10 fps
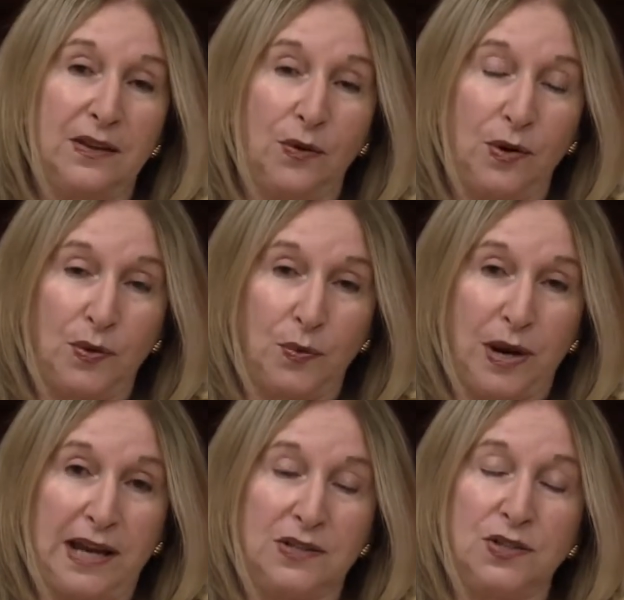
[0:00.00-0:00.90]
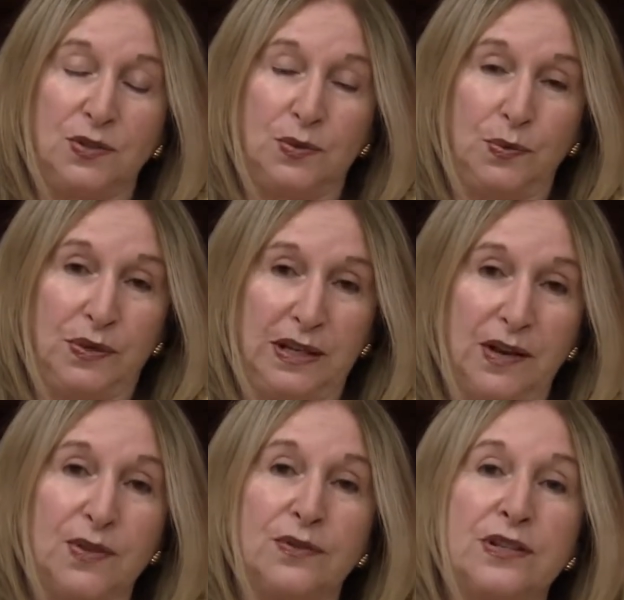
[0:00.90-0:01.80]
all the way to the
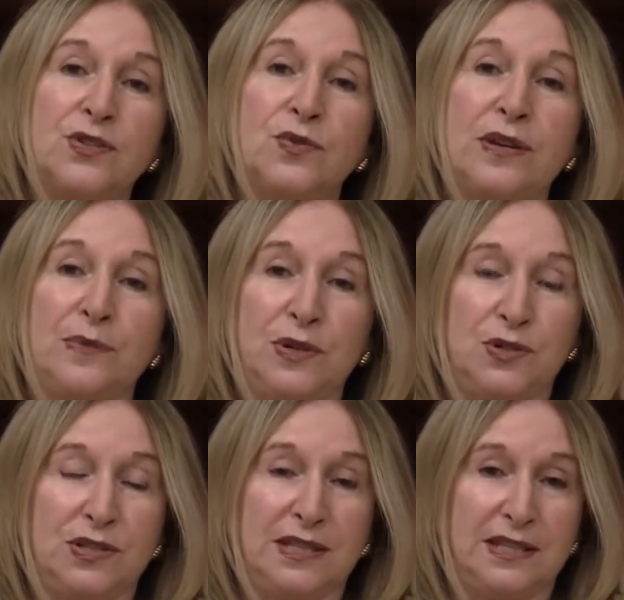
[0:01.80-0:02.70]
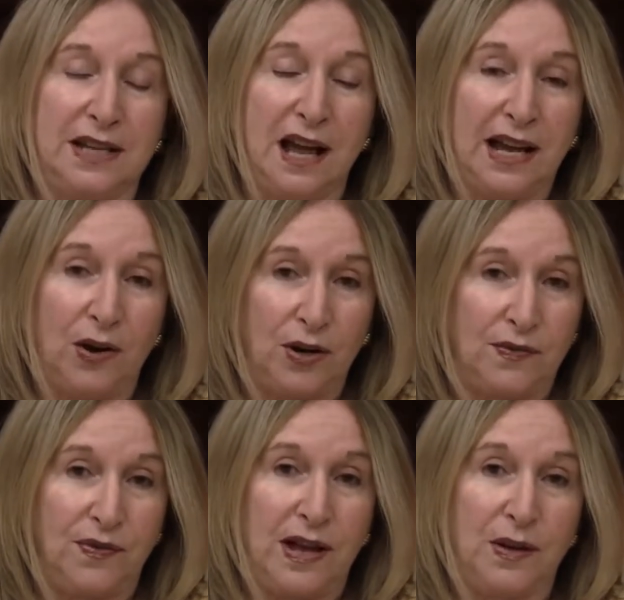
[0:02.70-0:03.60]
other extreme, which is the
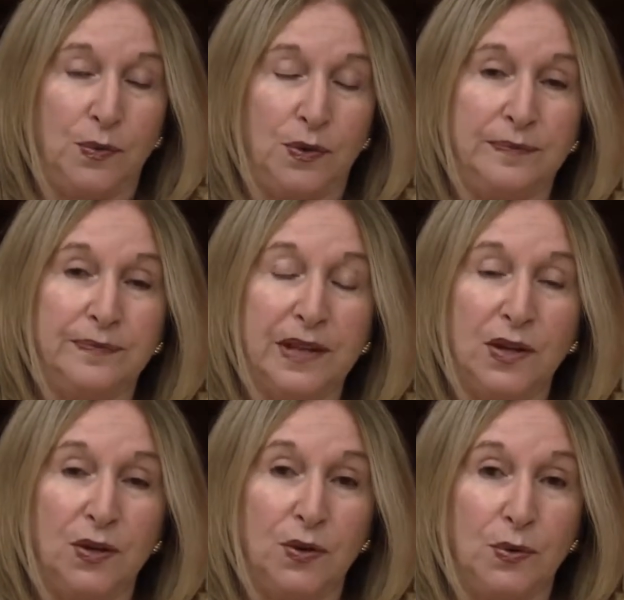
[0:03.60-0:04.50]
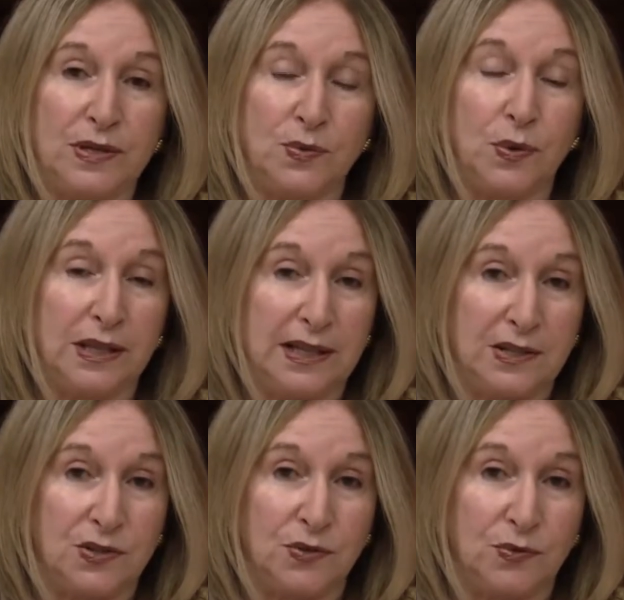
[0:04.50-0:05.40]
diehard follower, who is
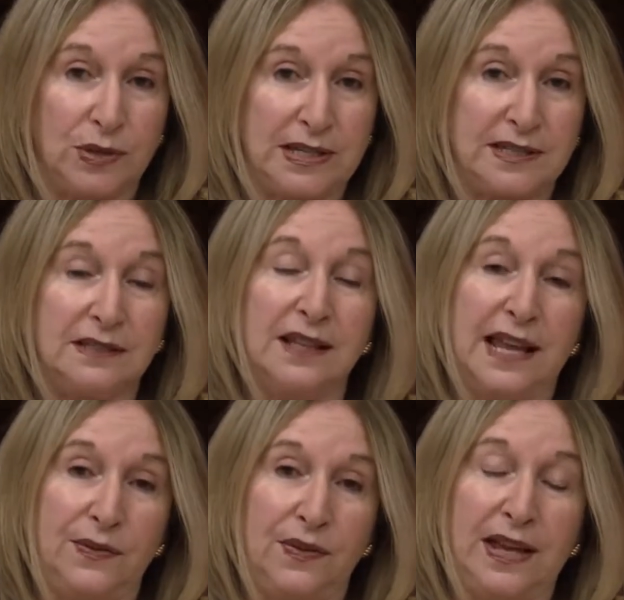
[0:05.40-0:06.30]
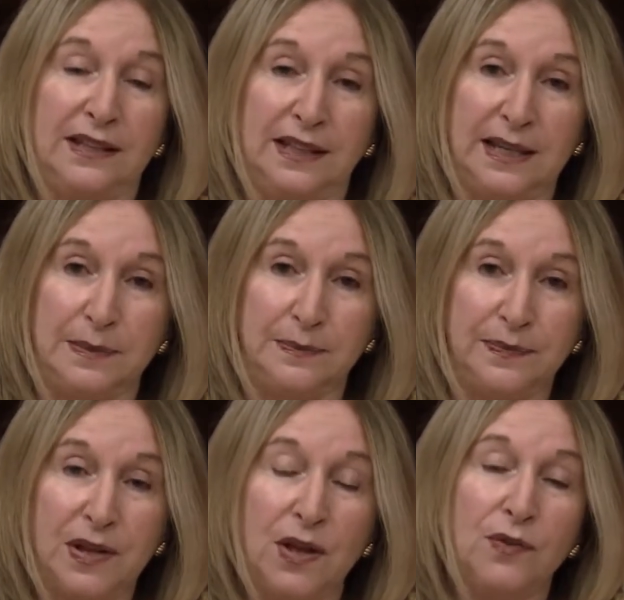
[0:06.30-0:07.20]
willing to risk life and
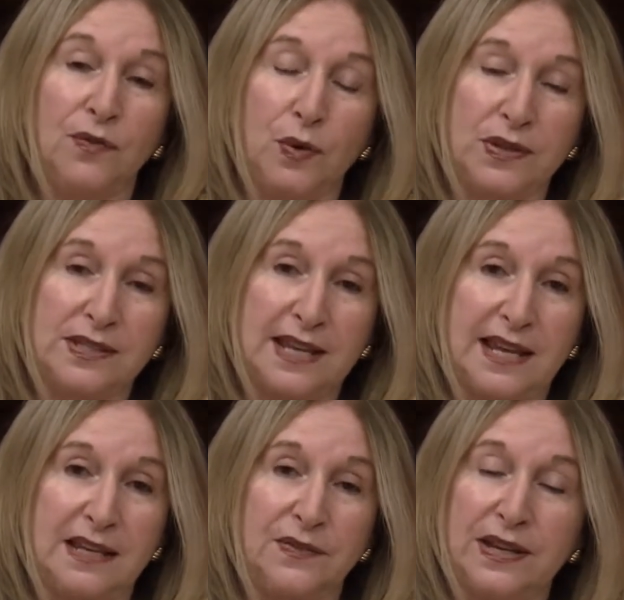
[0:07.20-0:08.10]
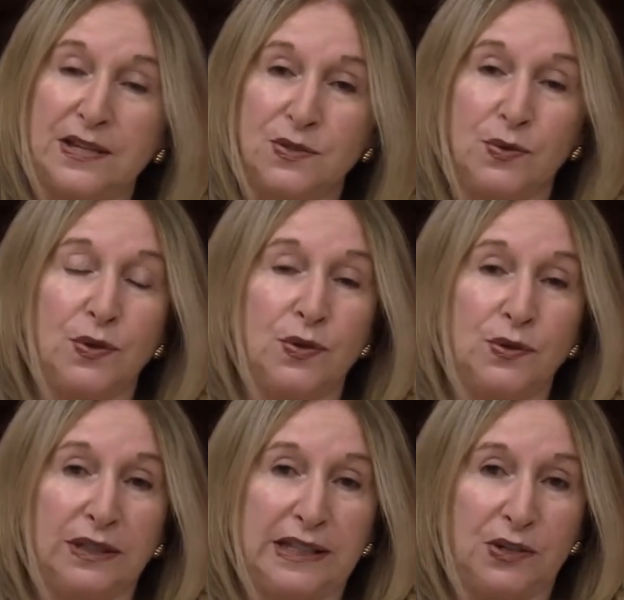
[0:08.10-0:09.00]
limb for the sake of his or
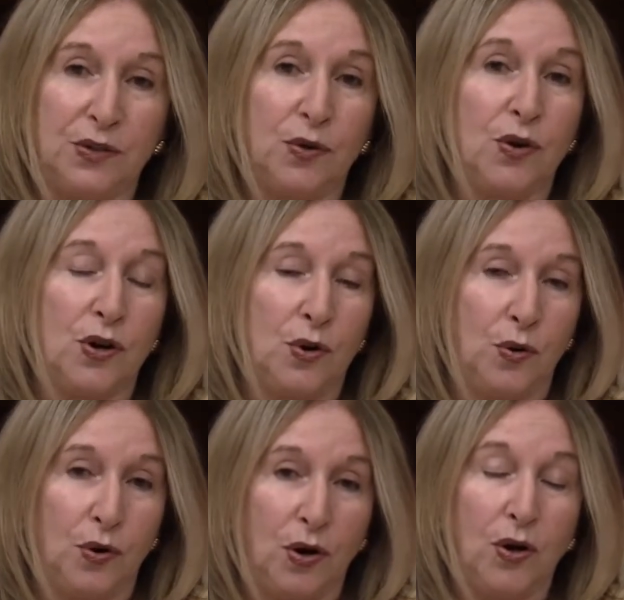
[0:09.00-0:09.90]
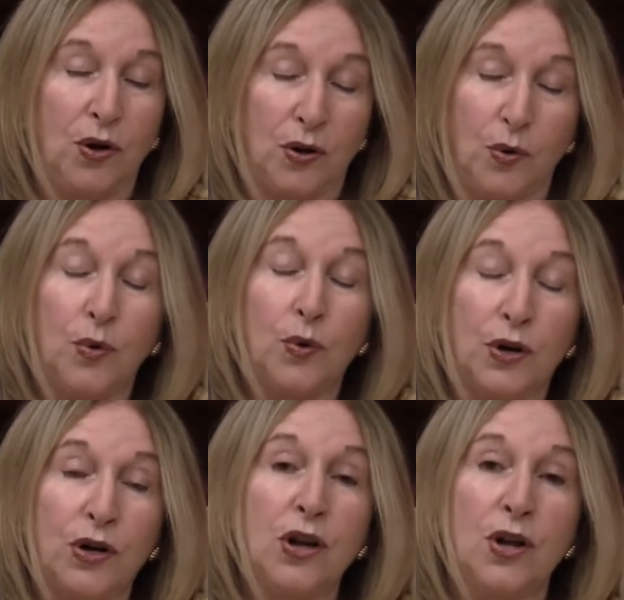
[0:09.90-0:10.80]
her leader
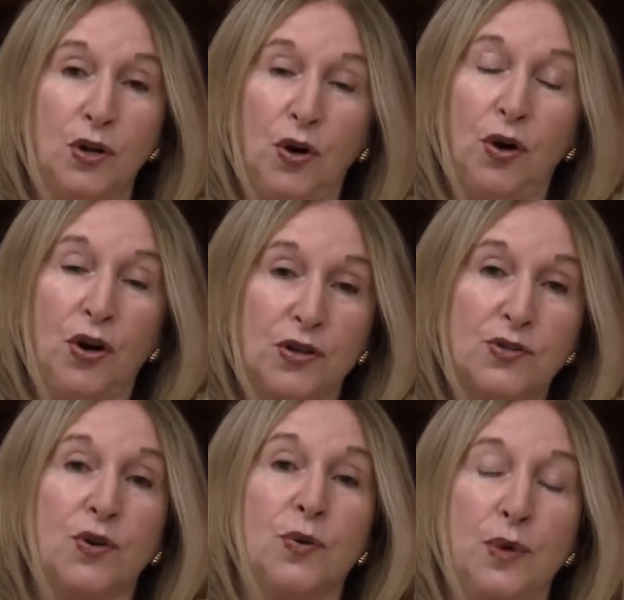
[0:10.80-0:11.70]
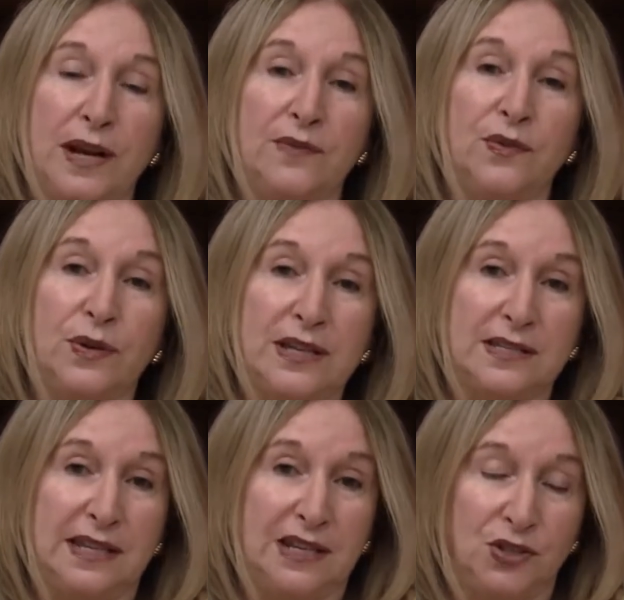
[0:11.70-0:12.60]
or cause or whatever
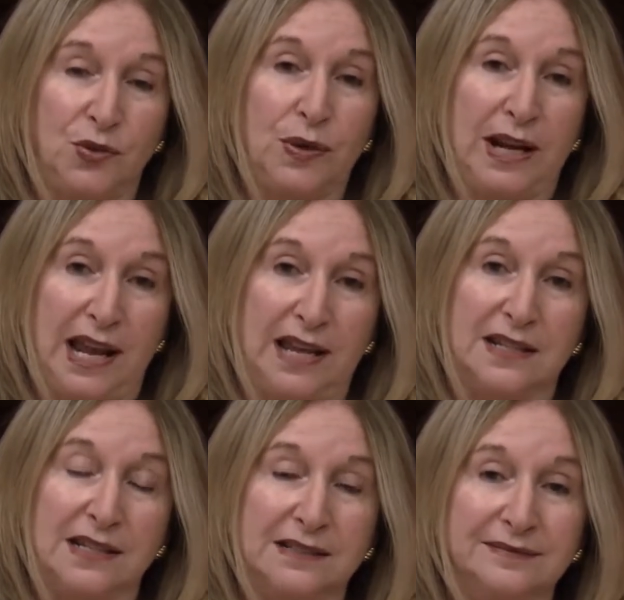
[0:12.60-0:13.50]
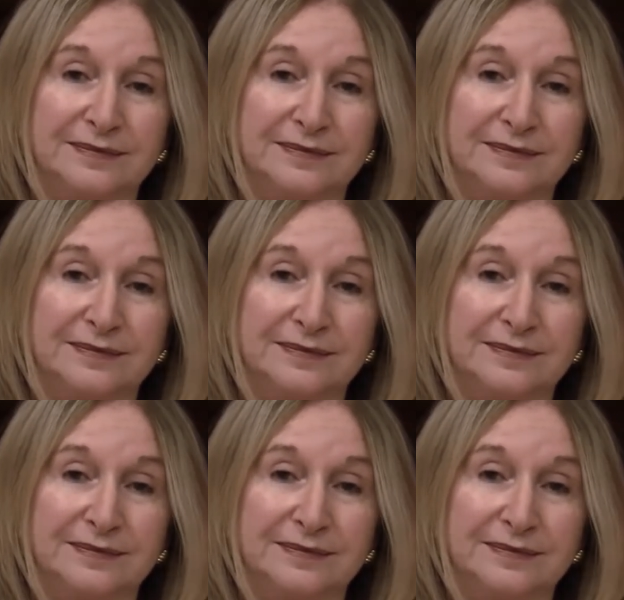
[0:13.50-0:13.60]
is the issue at hand.